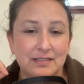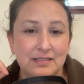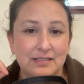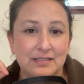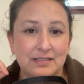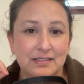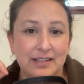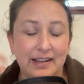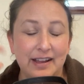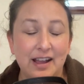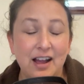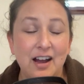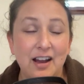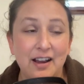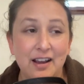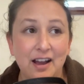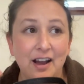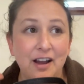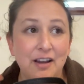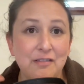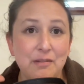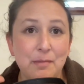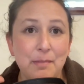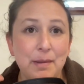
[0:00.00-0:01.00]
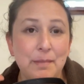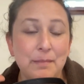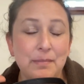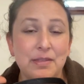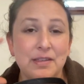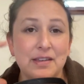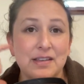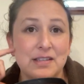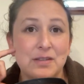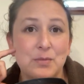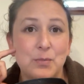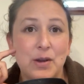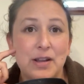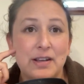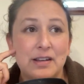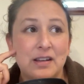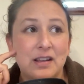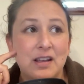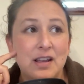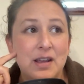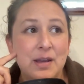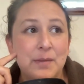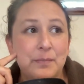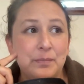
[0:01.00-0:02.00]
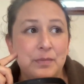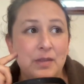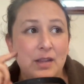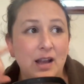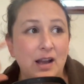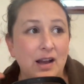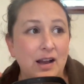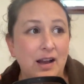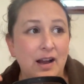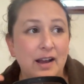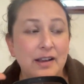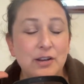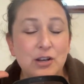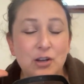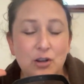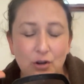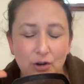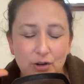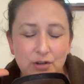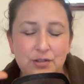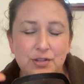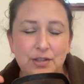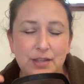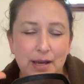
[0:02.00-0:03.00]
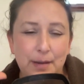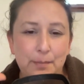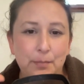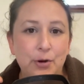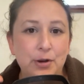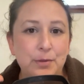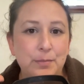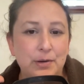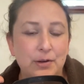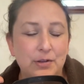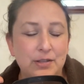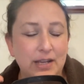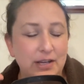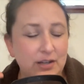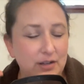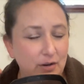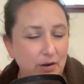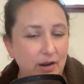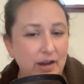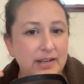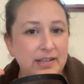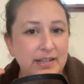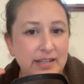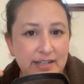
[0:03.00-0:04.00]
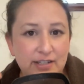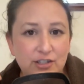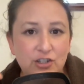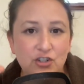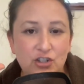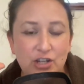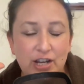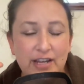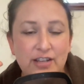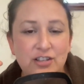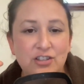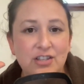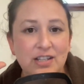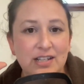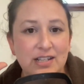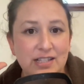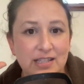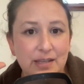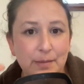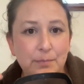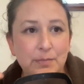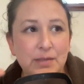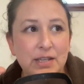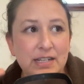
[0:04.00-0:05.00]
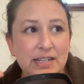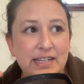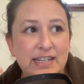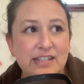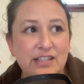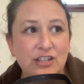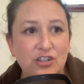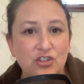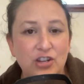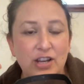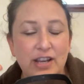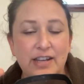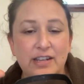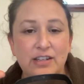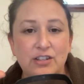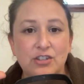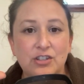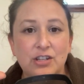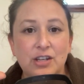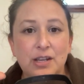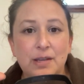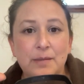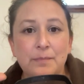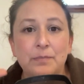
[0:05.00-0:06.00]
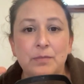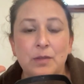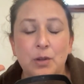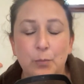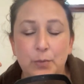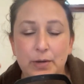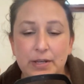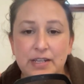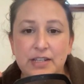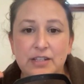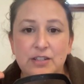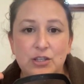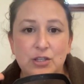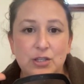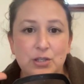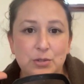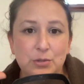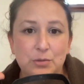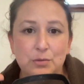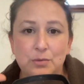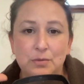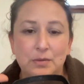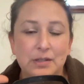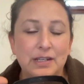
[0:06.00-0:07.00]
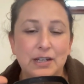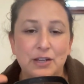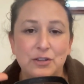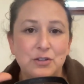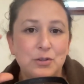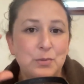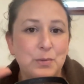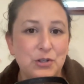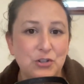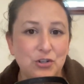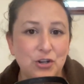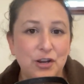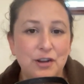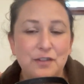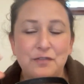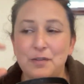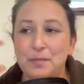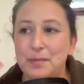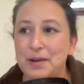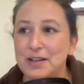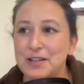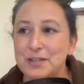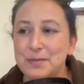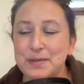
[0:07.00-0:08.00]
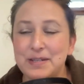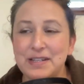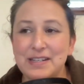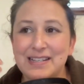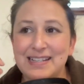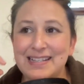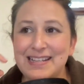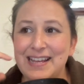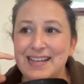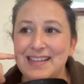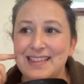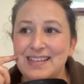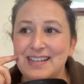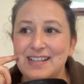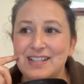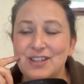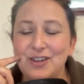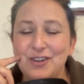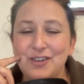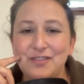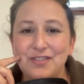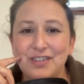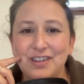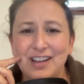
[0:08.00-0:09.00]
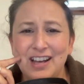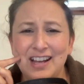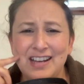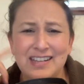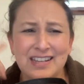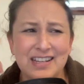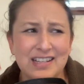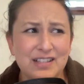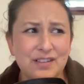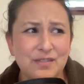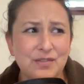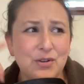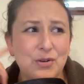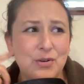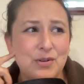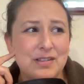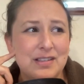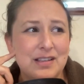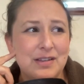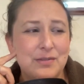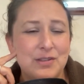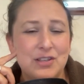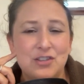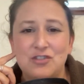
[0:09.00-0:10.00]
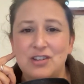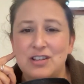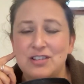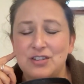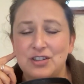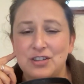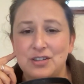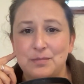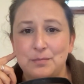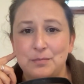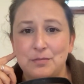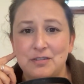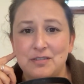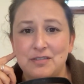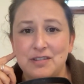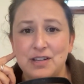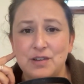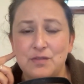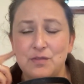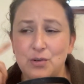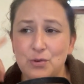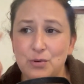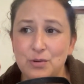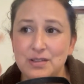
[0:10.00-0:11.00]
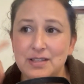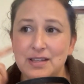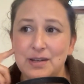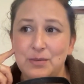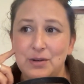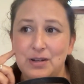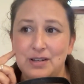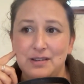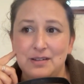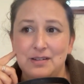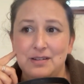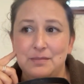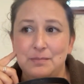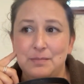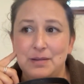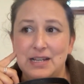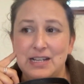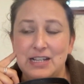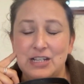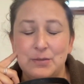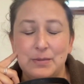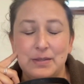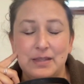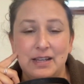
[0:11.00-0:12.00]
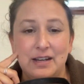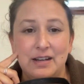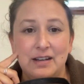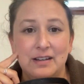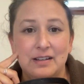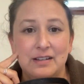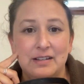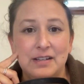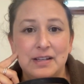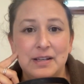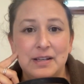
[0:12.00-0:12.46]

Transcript: Like, I remember this when I got to that point when I was like, no, I need to change things. Something needs to change. We need to, switch over. My husband needs to take things over. And yes, of course, there was a transition period. Of course, they weren't pleased with that.